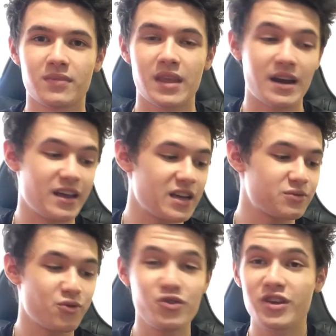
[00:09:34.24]
and I guess
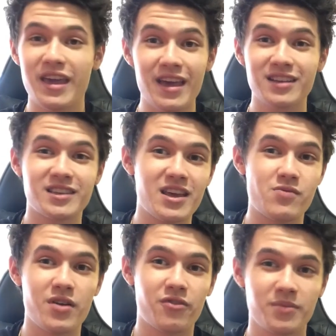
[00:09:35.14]
what you can take
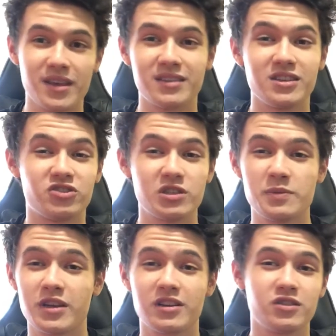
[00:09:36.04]
away from this is just
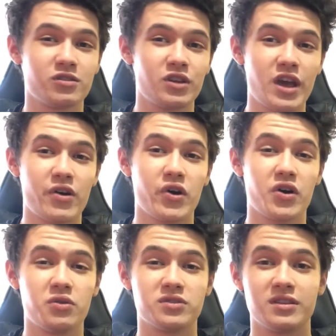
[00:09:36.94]
because your account
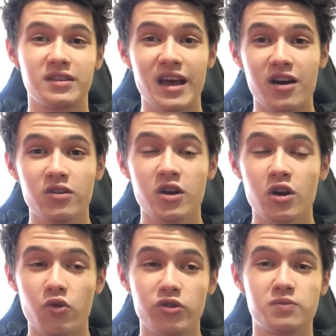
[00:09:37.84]
goes down,
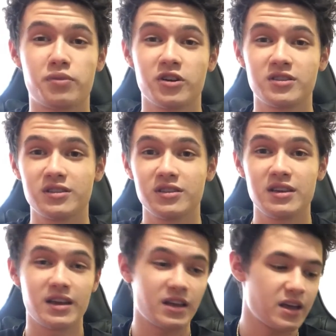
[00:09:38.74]
which
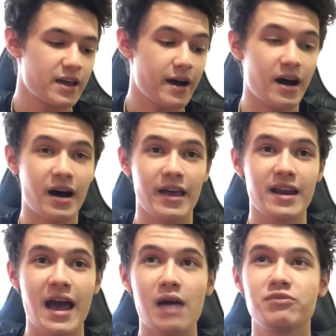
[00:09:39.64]
personally, uh, it
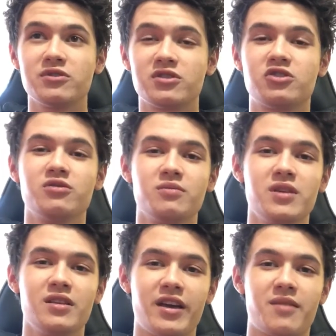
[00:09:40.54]
happens to
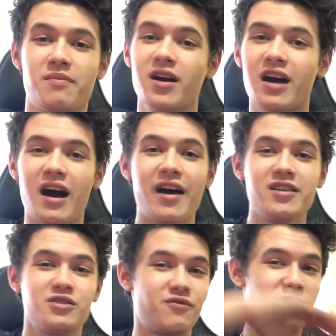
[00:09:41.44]
me, like my
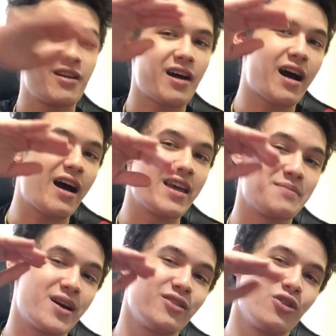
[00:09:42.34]
highs are very high and
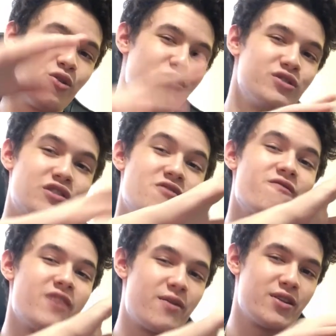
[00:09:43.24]
my lows are
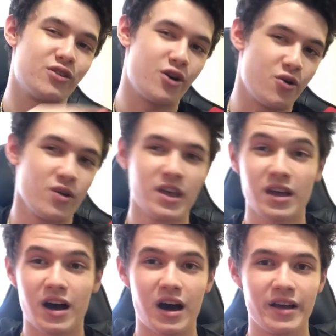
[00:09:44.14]
very low.
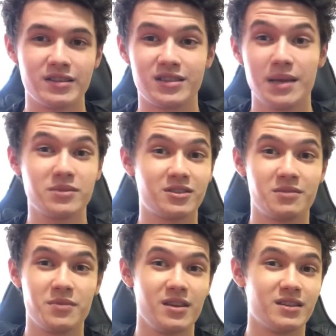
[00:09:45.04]
Uh, it seems to
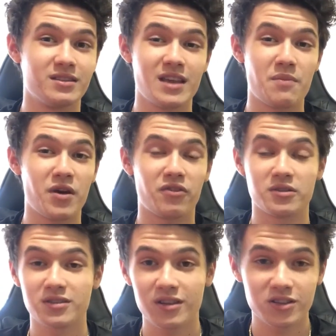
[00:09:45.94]
be the same way for
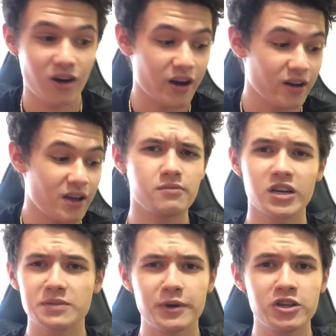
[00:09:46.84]
TikTok, but
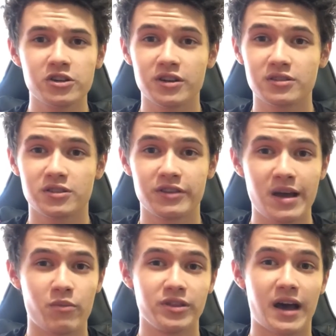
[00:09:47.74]
especially on
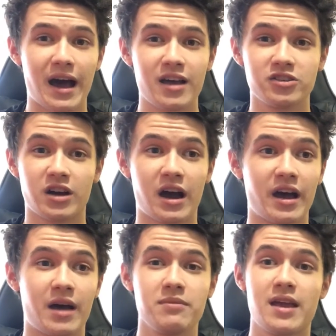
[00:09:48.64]
Instagram, when the highs are high,
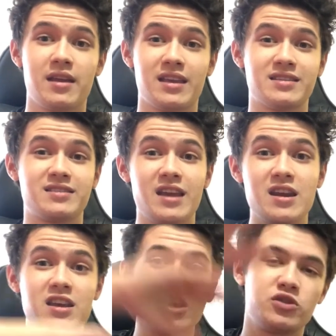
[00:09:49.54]
I'm getting insane
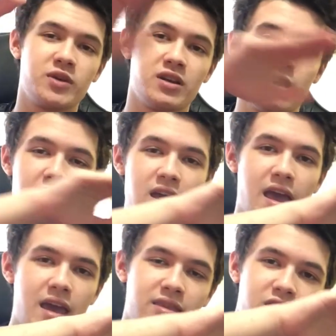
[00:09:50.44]
engagement
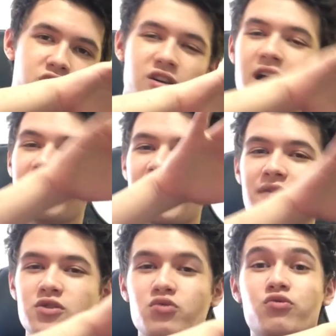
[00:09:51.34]
and then you kind of
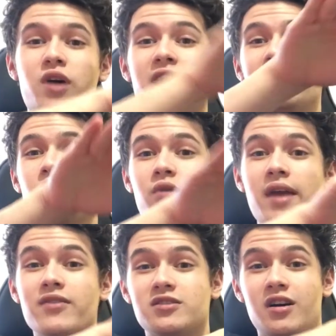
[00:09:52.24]
have to ride the
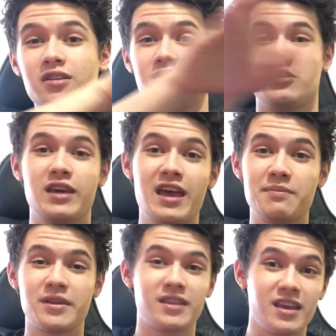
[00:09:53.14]
wave as long as you can.
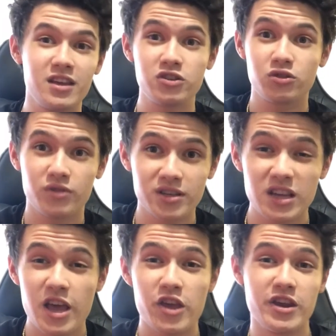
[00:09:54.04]
But the issue is
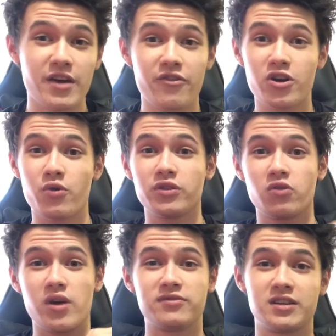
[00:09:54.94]
you never know when the
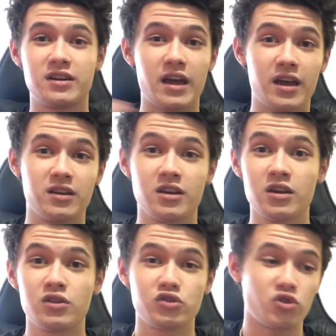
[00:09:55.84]
wave's gonna end.
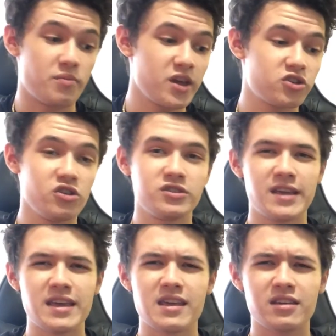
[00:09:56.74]
So make sure you're
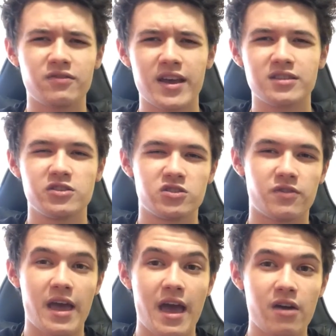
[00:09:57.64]
taking advantage of
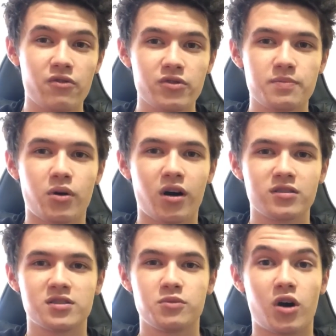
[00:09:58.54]
every
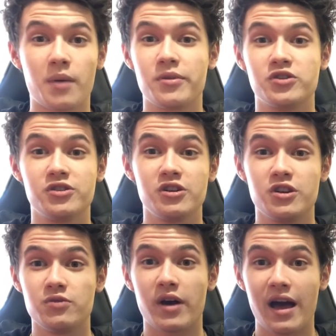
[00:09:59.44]
possible opportunity
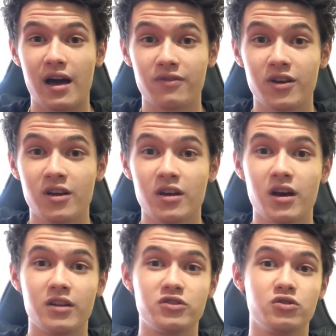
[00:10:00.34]
you have
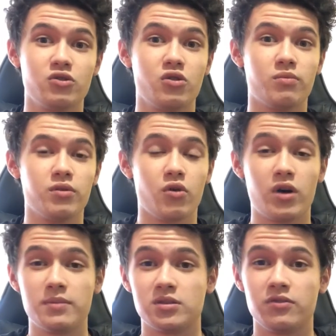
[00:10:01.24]
to blow
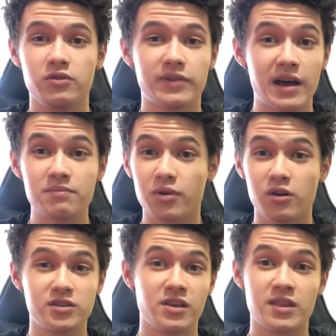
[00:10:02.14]
up. So if you find
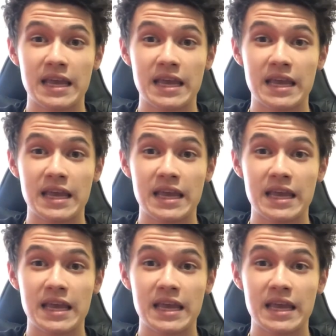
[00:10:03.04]
posts that you think